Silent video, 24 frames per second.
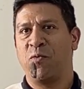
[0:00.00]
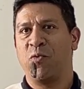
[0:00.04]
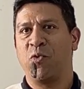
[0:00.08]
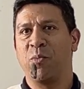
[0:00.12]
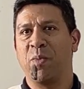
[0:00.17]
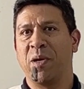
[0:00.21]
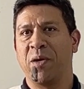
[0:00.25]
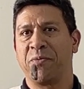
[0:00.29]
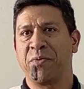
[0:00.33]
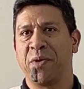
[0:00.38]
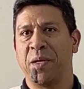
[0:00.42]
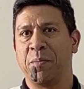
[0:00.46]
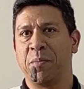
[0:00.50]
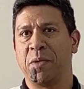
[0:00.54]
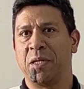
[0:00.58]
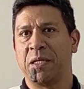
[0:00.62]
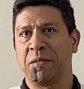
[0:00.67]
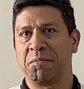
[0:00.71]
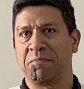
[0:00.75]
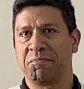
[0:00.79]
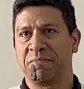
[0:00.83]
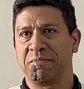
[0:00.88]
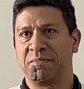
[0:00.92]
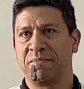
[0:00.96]
for my family.
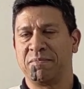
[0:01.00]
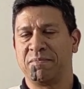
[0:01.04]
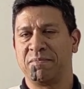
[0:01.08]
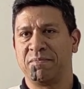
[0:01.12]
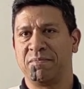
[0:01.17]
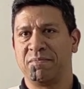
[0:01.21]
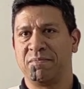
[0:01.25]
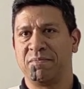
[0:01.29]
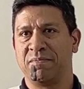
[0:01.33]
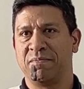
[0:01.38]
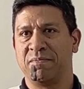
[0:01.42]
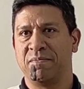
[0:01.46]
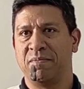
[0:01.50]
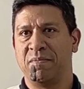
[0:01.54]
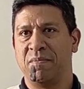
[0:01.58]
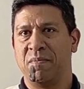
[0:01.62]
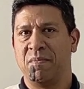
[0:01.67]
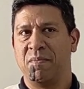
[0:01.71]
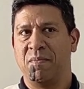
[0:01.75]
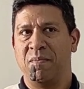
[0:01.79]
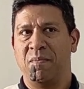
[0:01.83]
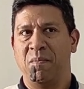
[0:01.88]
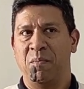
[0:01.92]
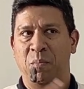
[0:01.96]

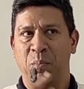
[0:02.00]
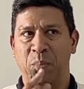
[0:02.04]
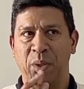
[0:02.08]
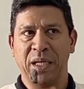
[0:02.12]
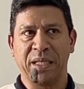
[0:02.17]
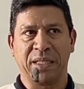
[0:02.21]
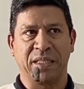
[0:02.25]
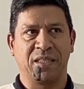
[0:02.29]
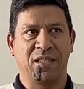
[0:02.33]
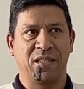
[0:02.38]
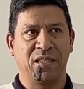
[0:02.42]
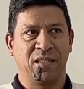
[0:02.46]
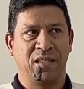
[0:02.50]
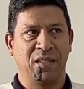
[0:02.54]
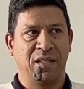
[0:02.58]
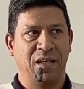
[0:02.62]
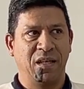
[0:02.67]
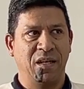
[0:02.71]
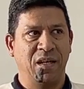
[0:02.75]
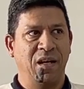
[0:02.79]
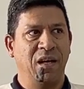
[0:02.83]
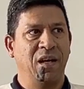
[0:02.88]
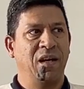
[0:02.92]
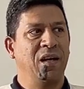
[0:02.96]
But
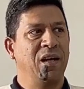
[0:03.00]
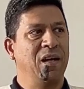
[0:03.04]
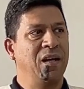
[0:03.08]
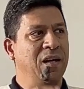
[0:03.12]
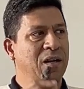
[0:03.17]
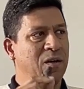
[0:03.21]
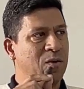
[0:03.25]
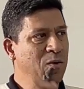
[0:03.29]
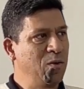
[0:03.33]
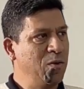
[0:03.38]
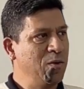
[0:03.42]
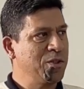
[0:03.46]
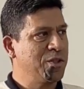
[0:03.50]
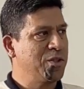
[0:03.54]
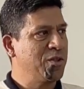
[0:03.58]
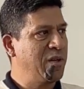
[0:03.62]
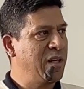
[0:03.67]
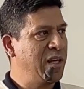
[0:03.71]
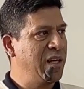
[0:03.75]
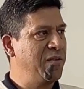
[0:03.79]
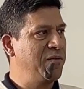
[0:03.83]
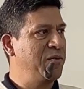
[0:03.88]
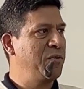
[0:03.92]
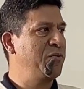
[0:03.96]
I also
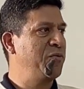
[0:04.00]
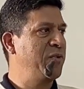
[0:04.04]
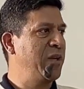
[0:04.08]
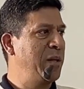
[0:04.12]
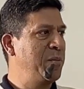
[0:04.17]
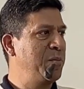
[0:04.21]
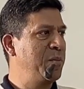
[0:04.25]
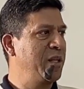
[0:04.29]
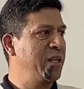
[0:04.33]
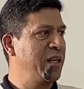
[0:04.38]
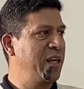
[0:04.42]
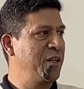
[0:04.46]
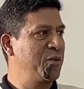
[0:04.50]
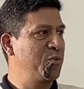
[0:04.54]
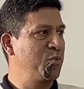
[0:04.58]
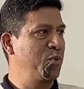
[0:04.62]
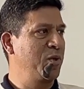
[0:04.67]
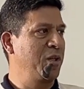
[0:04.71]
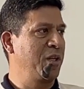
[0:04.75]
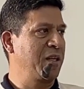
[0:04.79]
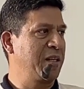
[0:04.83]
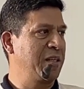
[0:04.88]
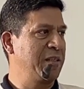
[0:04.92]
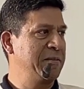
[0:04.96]
have a family at
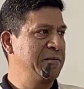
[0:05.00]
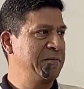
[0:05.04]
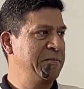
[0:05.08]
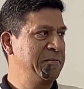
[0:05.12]
work.